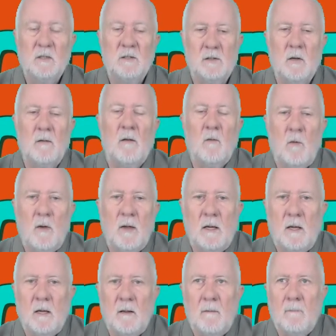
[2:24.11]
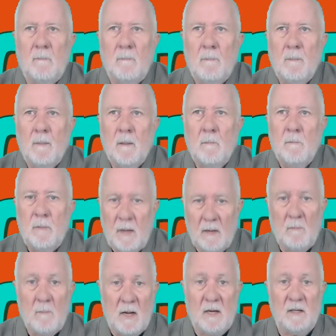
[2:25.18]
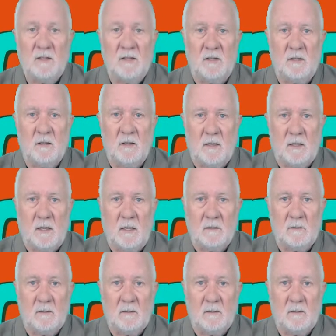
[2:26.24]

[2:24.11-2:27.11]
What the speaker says: so that we can better manage it, I guess.